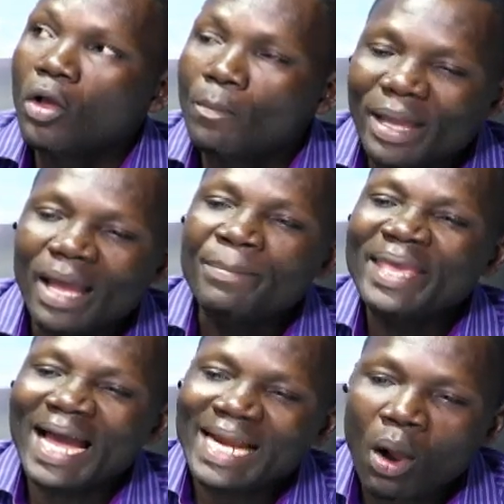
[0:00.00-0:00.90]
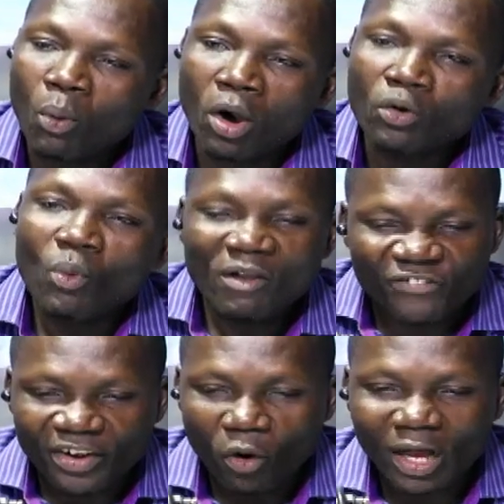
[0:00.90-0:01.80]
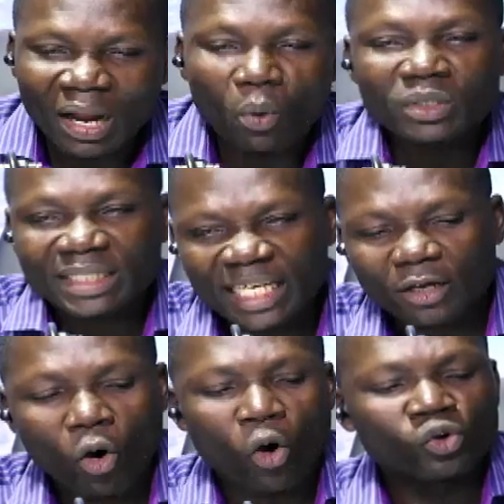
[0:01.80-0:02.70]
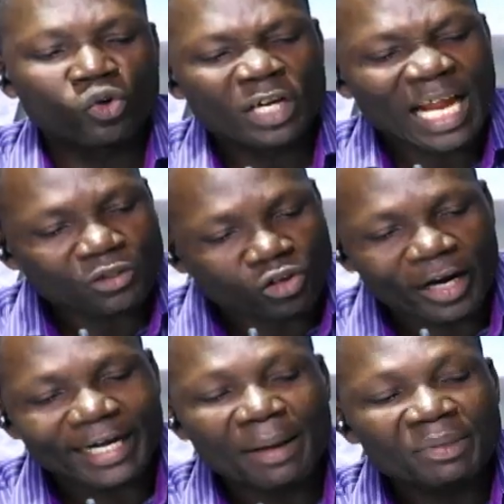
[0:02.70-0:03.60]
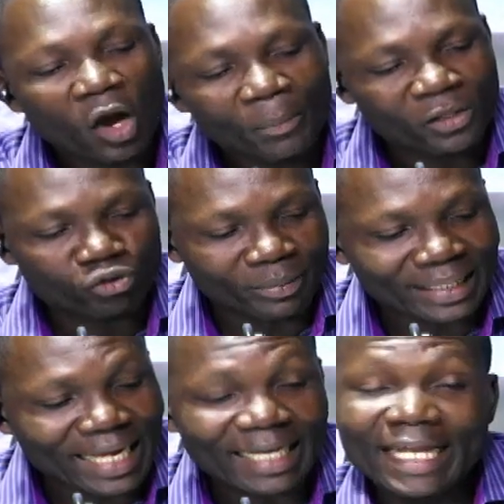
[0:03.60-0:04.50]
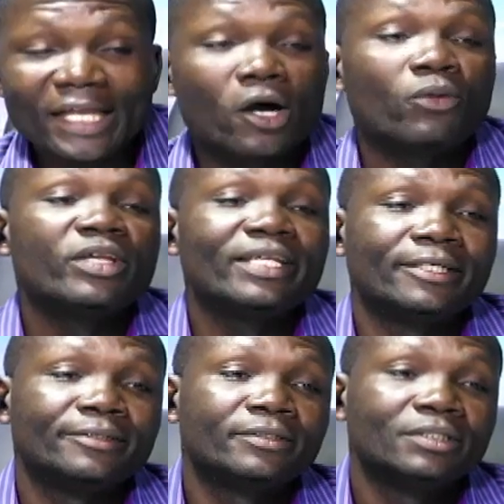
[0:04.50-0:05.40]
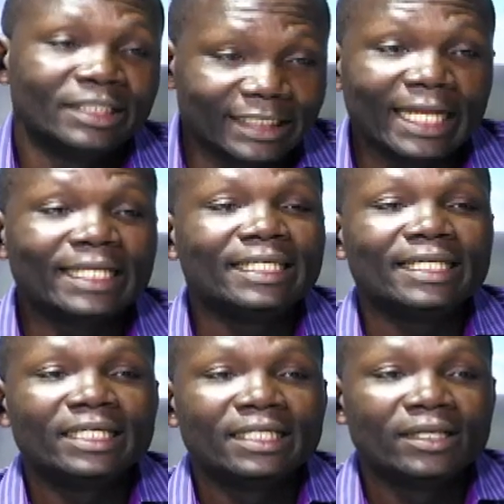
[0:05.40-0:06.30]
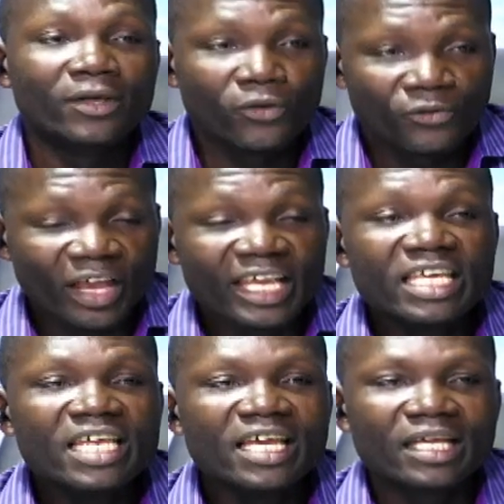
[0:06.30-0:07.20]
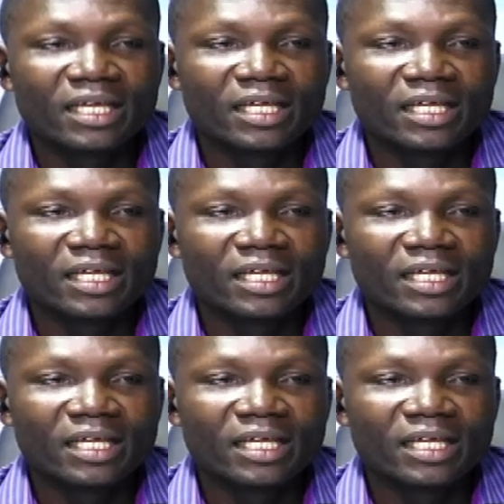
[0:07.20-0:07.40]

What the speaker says: Baby, I now one with free one. I will say, or no, not sorry them now, but somebody any of you ye, Jenna ye, she ye.